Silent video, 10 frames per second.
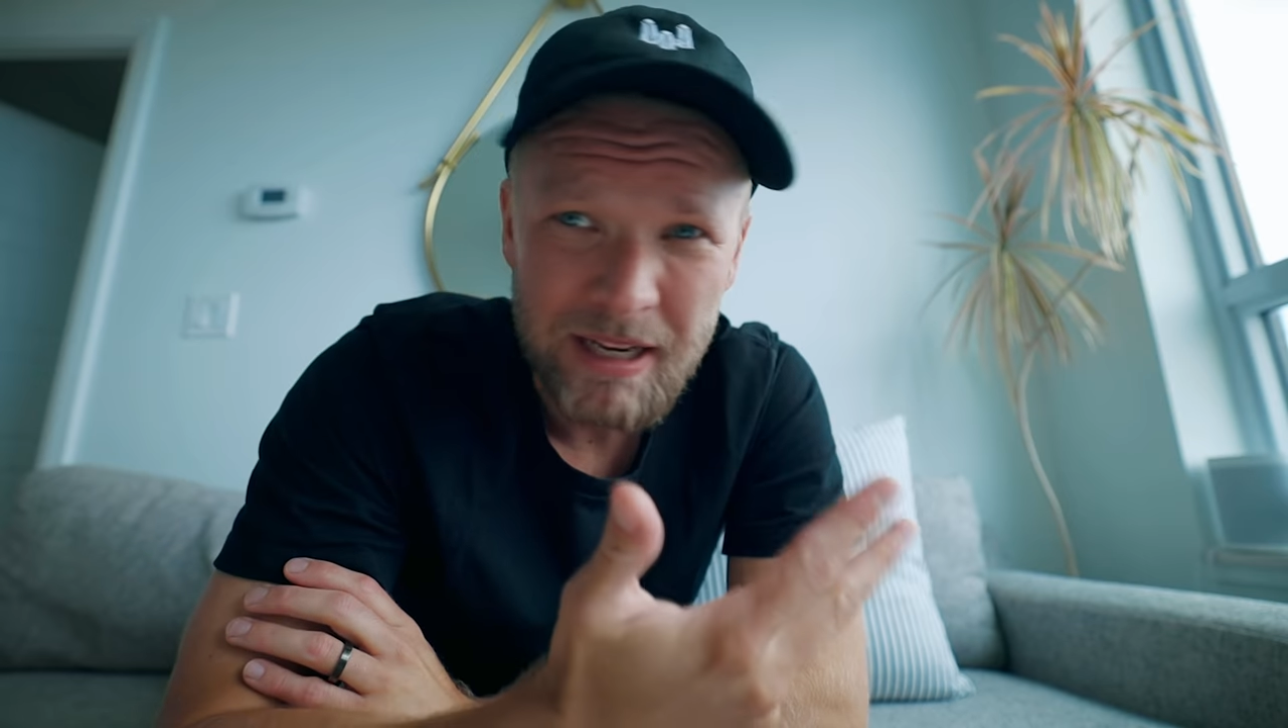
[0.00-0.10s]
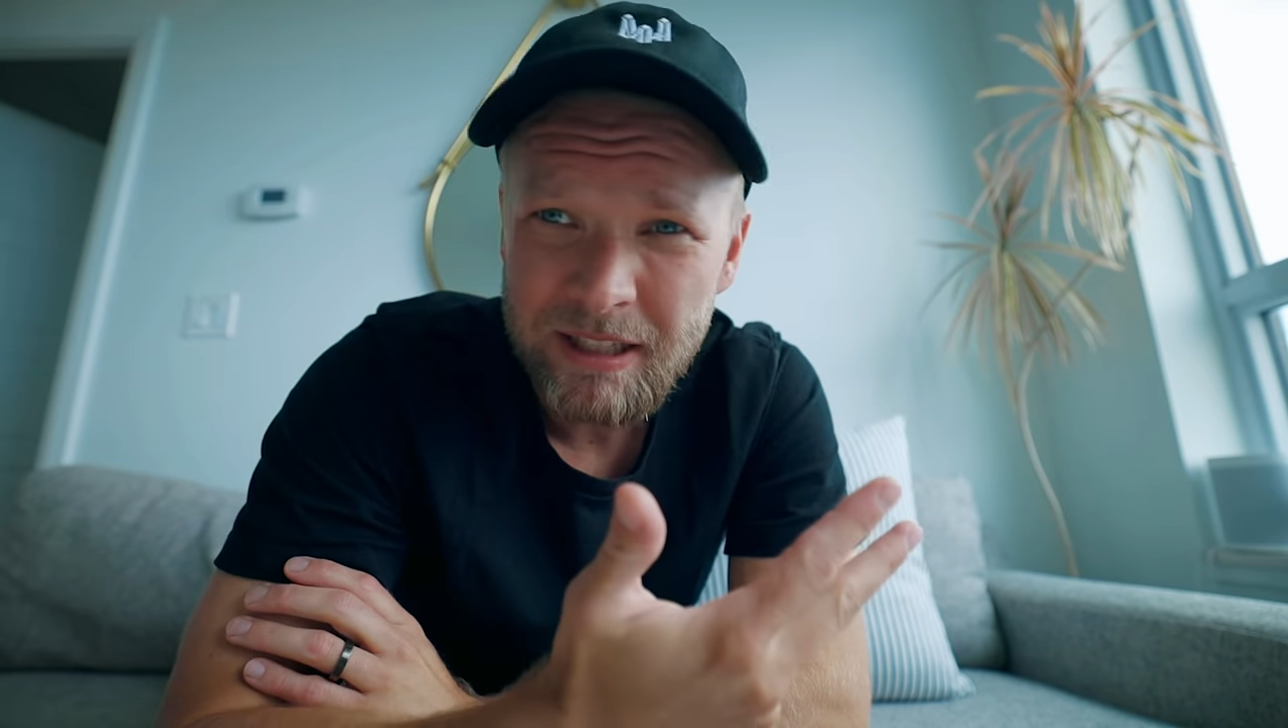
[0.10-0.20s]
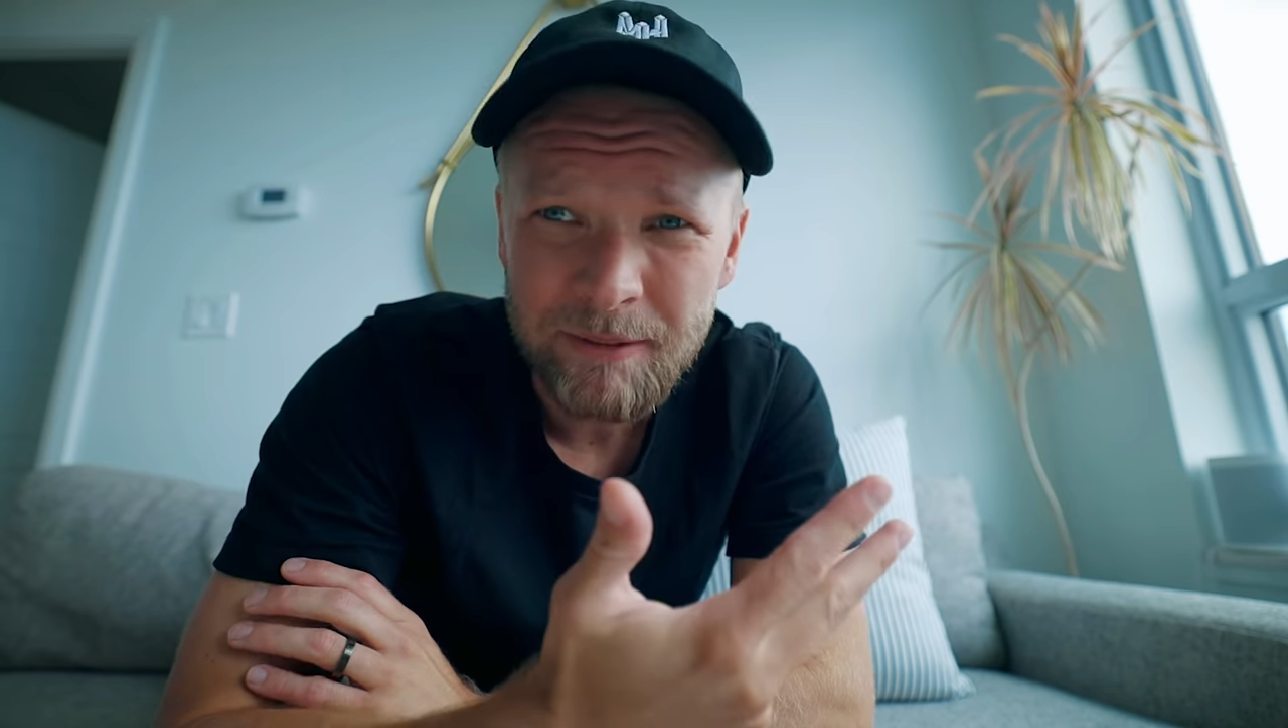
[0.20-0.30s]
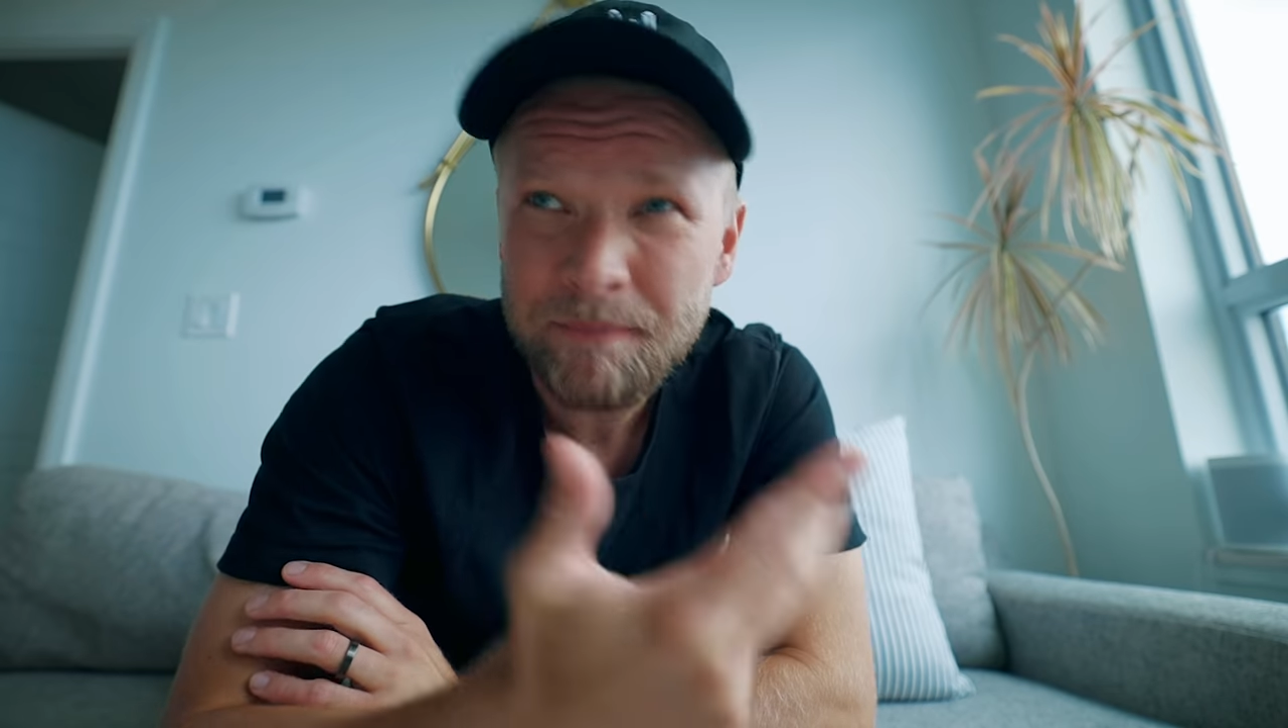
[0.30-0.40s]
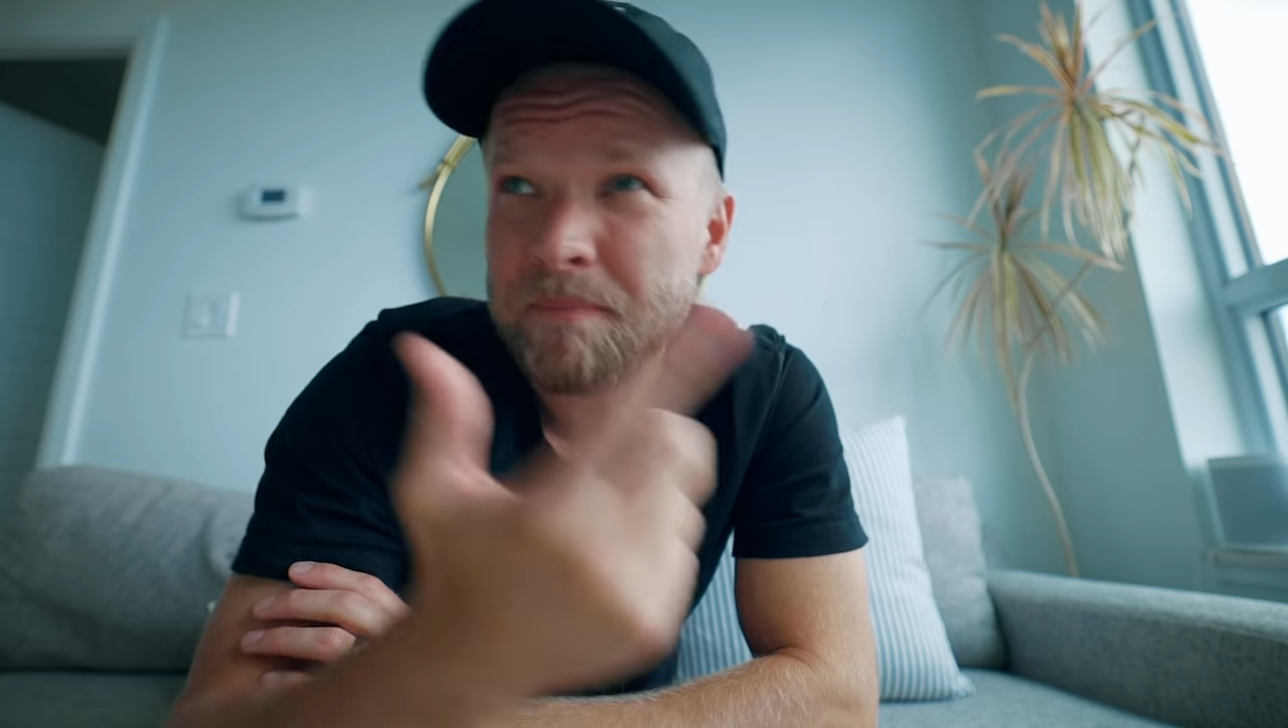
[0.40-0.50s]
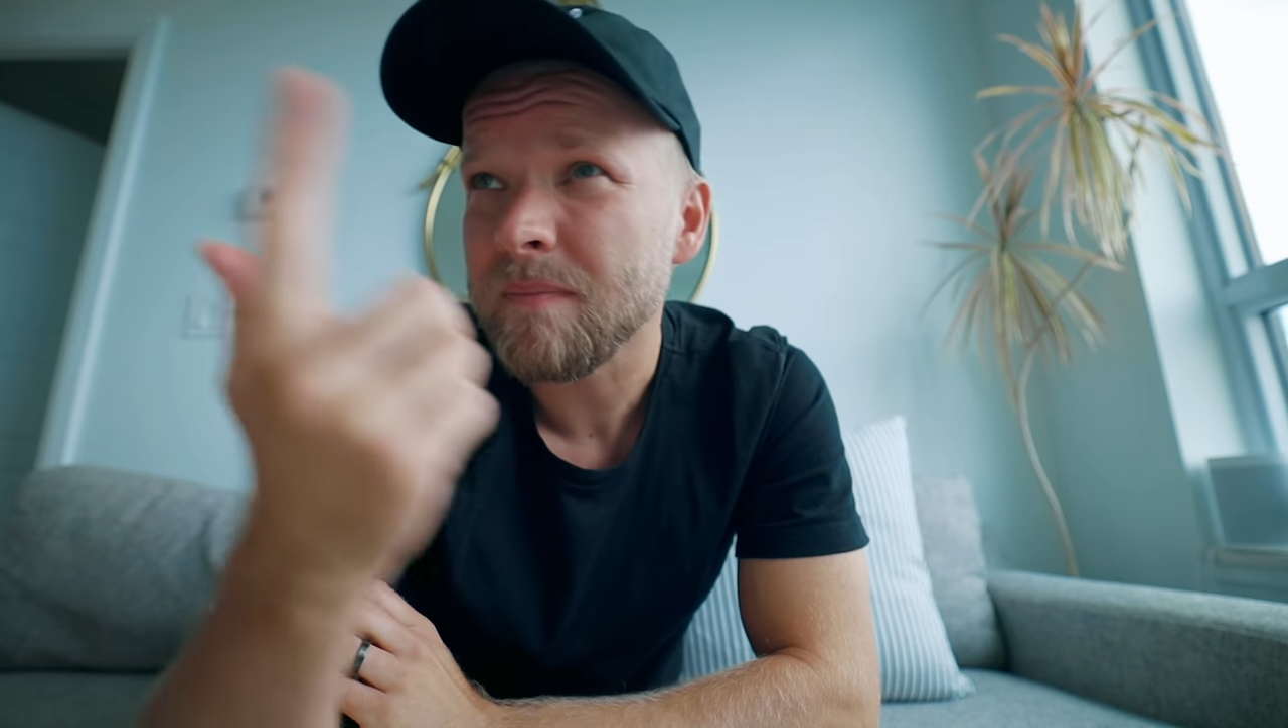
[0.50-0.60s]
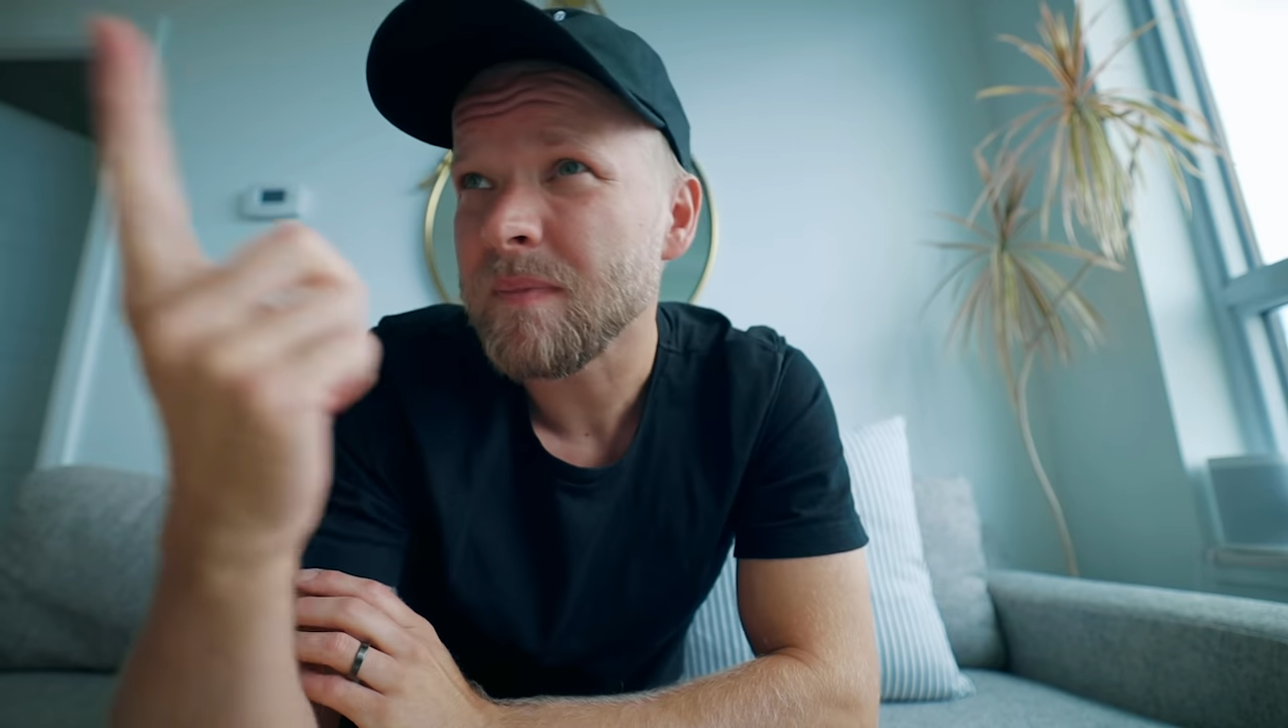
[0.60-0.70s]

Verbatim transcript: making,